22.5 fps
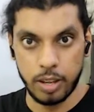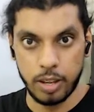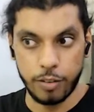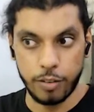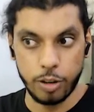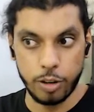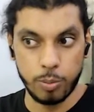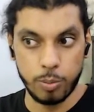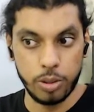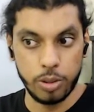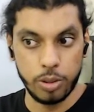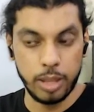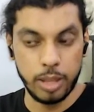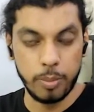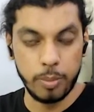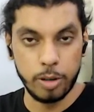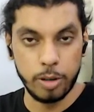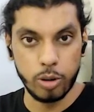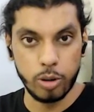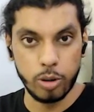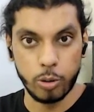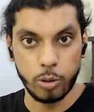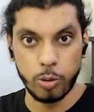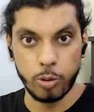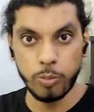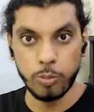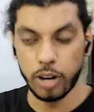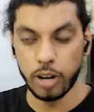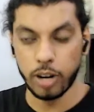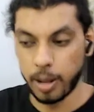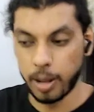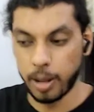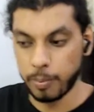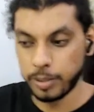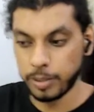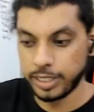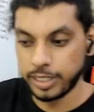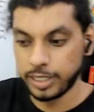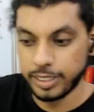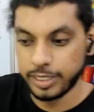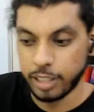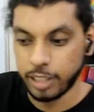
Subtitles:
When you put them into a room, what happens is